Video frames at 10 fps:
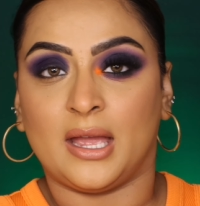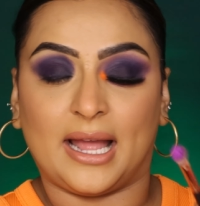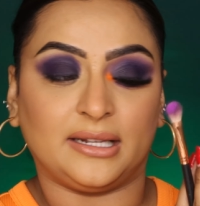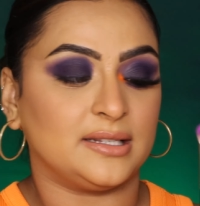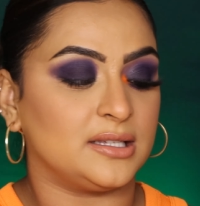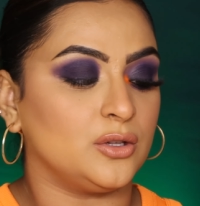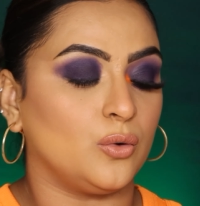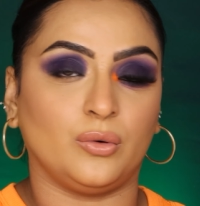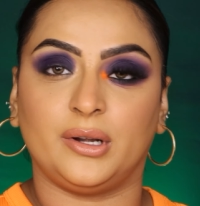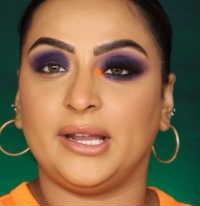And this is
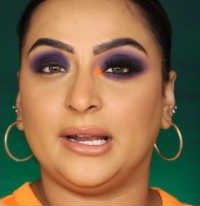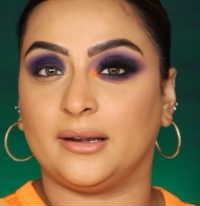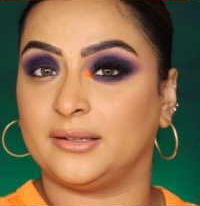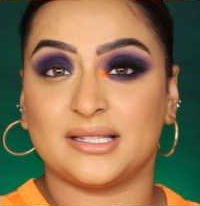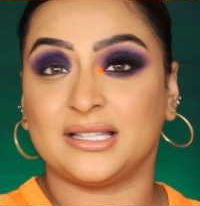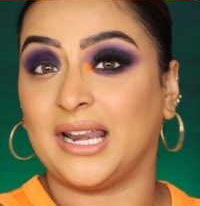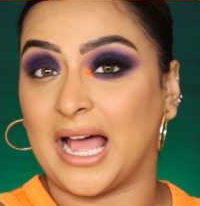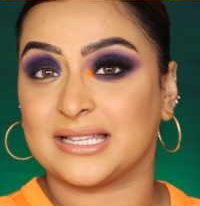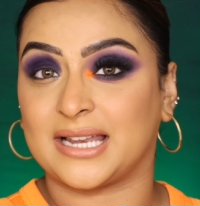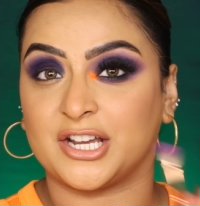the
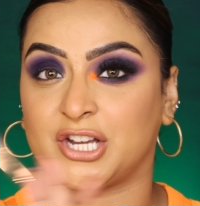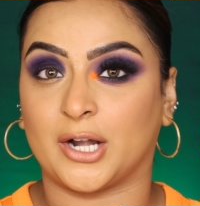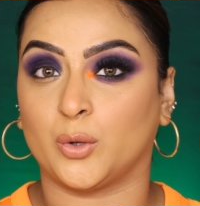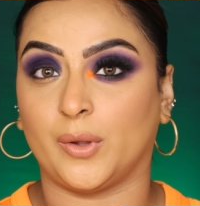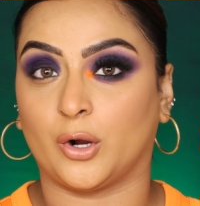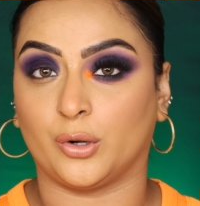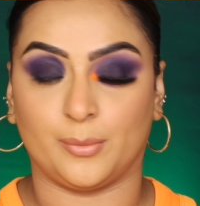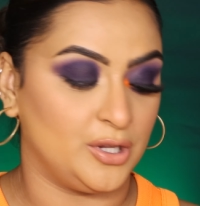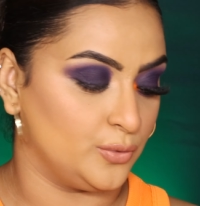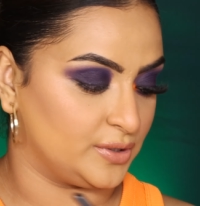last eyeshadow we are going to
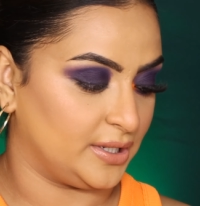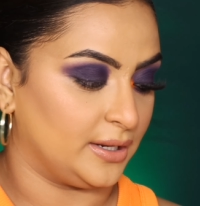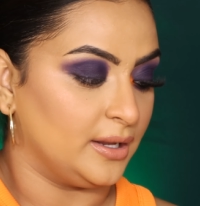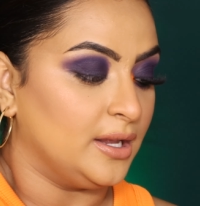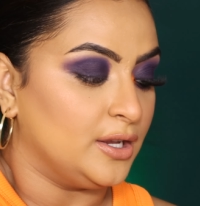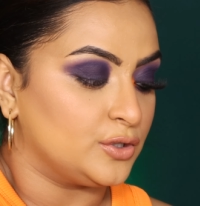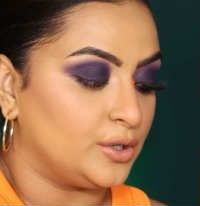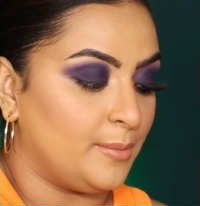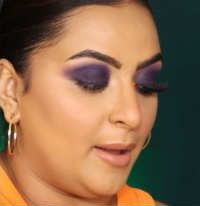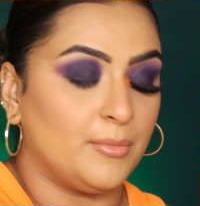be using. So
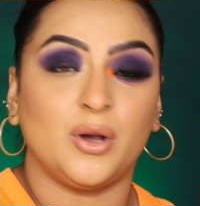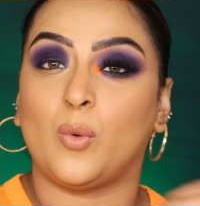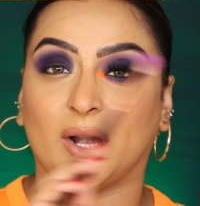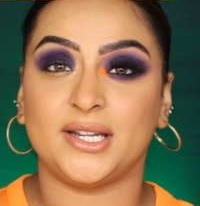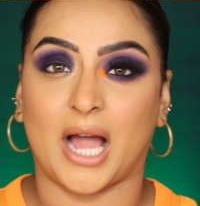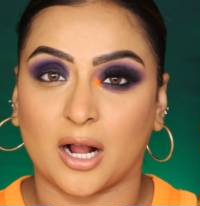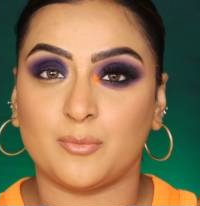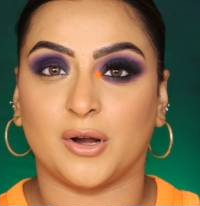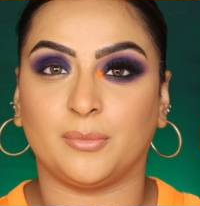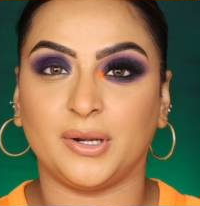remember, one
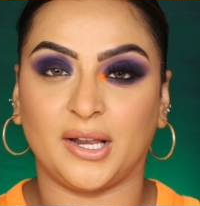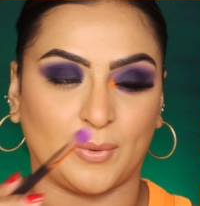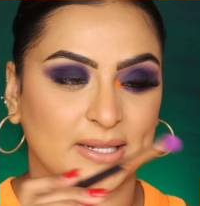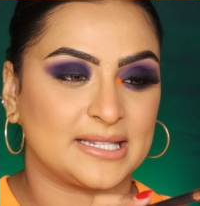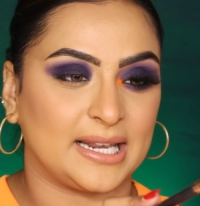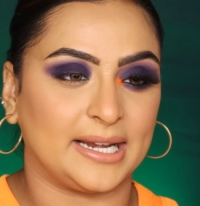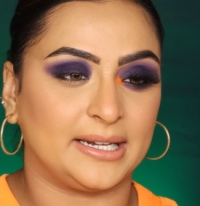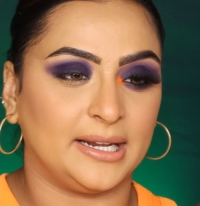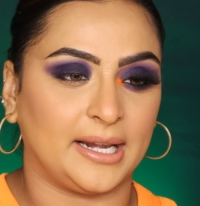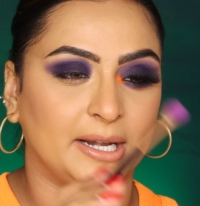dark purple and one
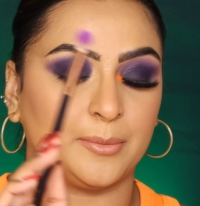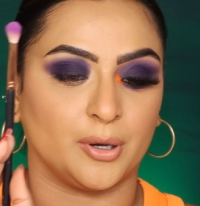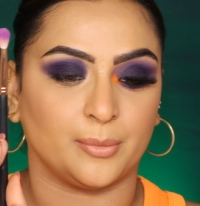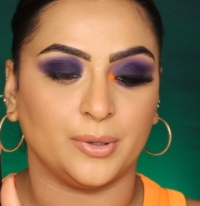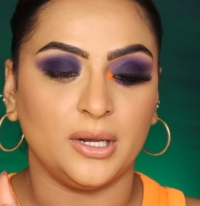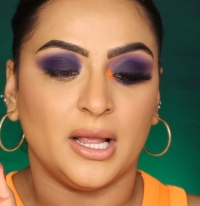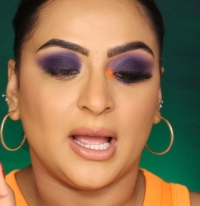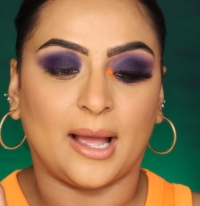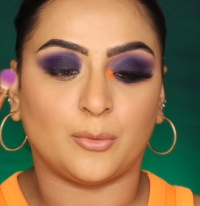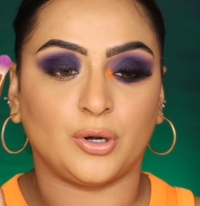slightly light purple.
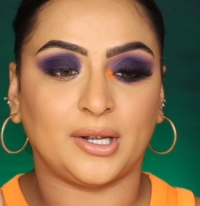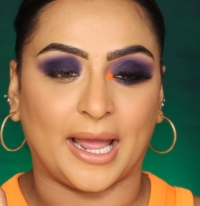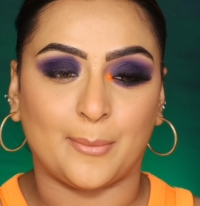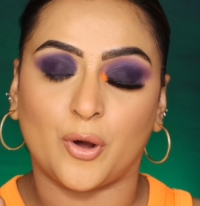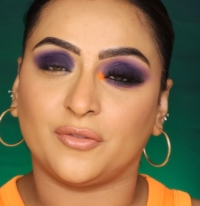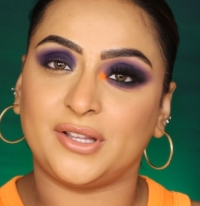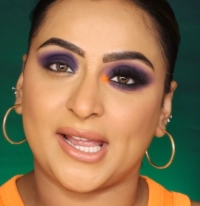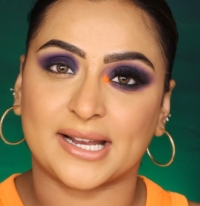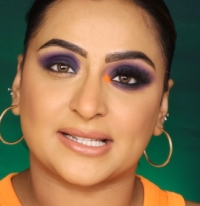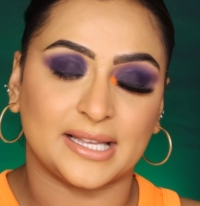I'm going to tap off
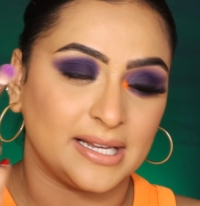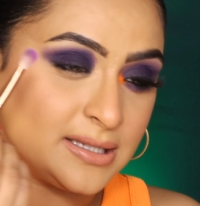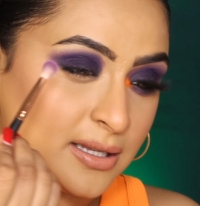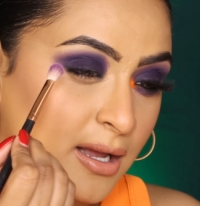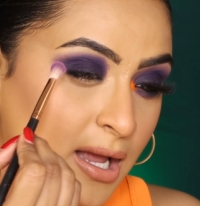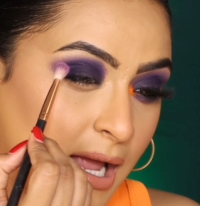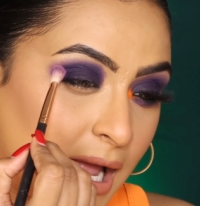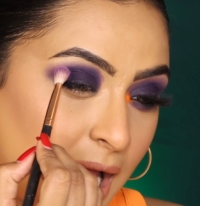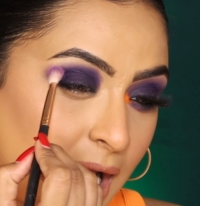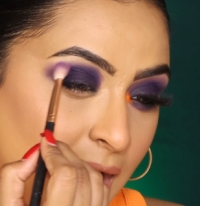the excess,
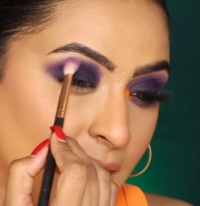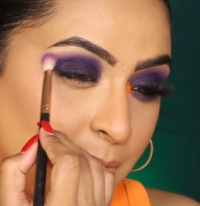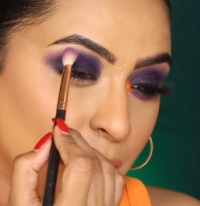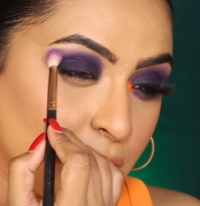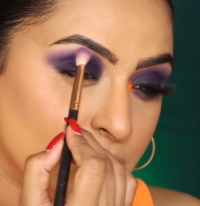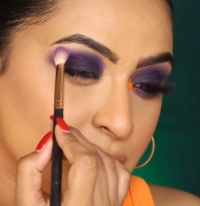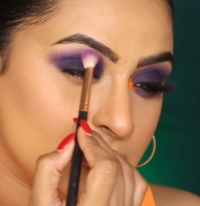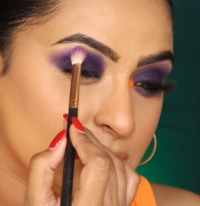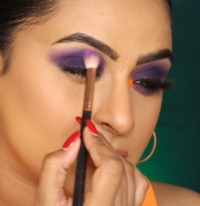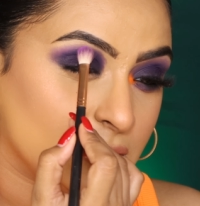and I'm going to
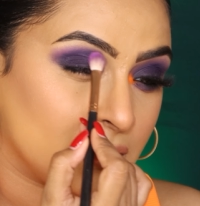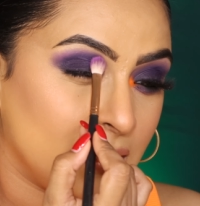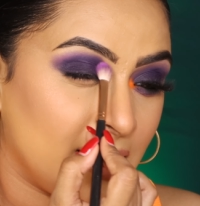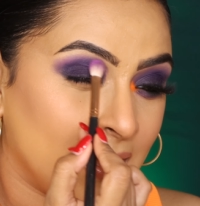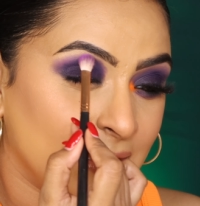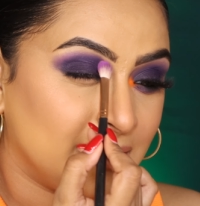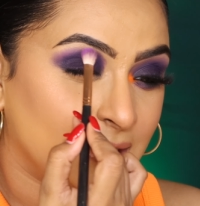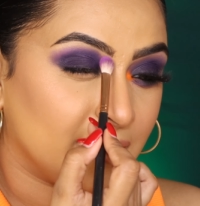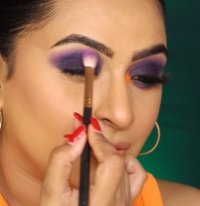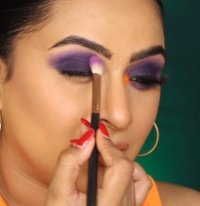just
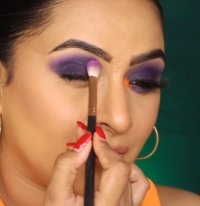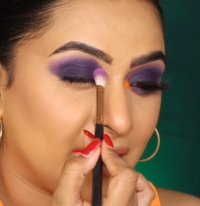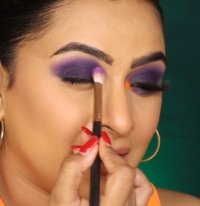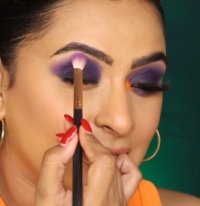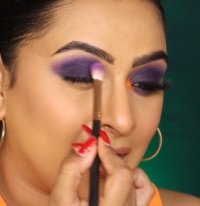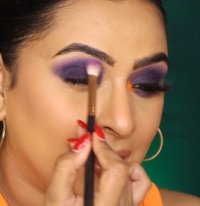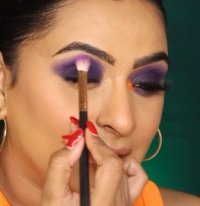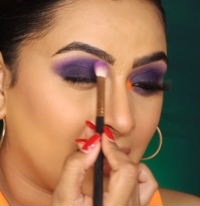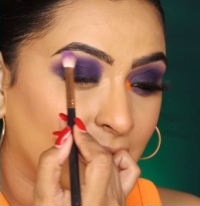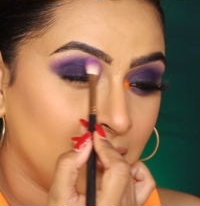lightly, with a very
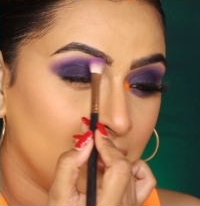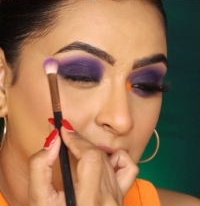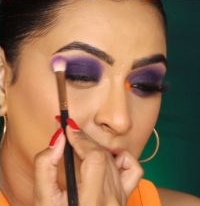light hand,